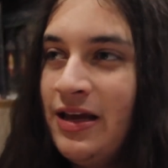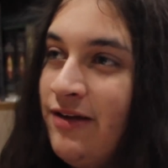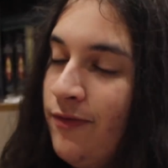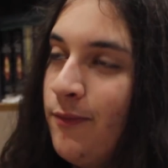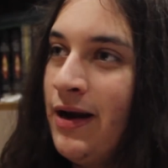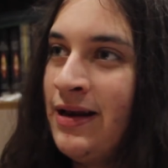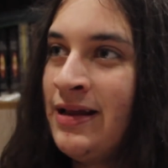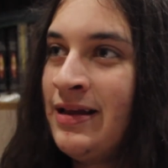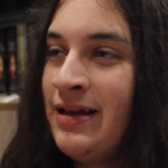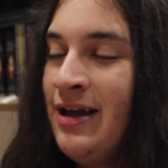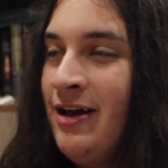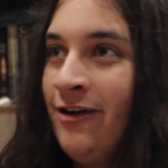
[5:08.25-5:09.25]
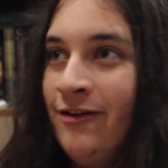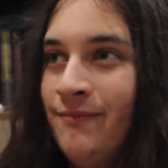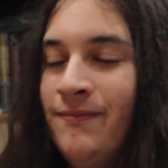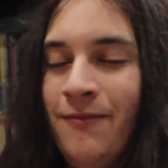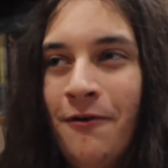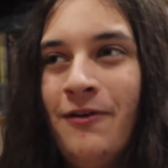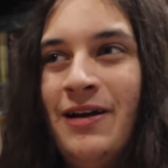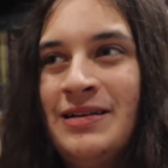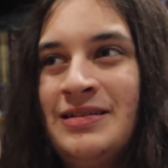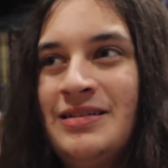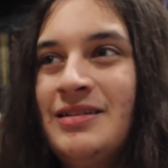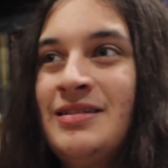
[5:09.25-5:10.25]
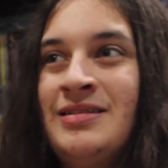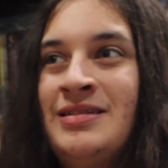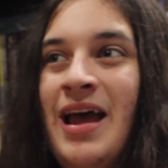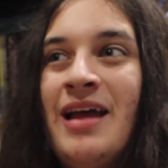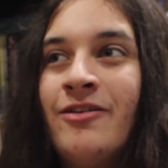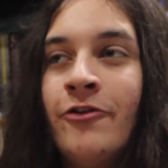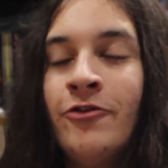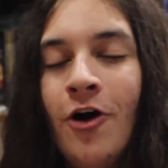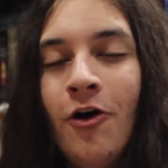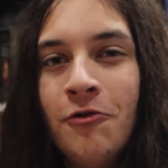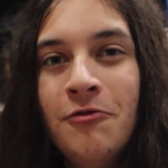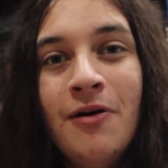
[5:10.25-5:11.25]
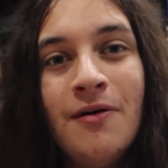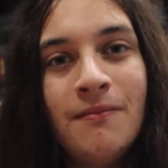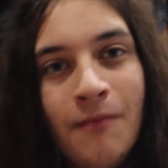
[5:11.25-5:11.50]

even when he more or less said no